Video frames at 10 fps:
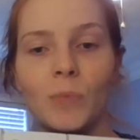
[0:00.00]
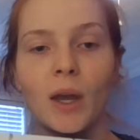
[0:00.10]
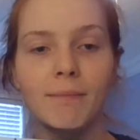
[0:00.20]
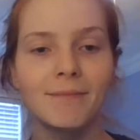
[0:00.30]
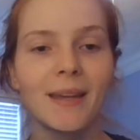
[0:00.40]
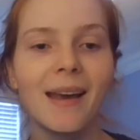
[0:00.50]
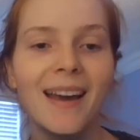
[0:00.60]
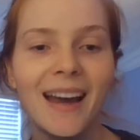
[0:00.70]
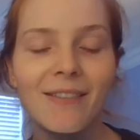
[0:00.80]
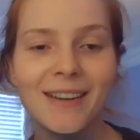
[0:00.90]
Okay,
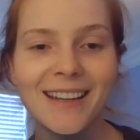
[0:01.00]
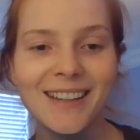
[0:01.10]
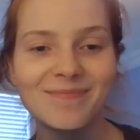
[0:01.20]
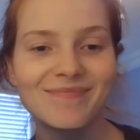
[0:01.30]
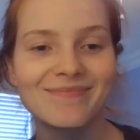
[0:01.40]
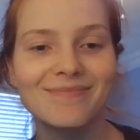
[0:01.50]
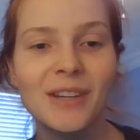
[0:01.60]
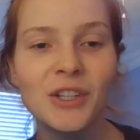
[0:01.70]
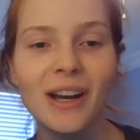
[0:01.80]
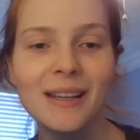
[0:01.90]
have a good day.
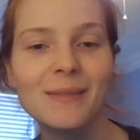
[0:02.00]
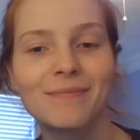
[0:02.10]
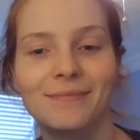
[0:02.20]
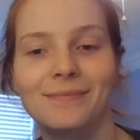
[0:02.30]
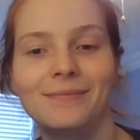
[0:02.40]
Miss you guys.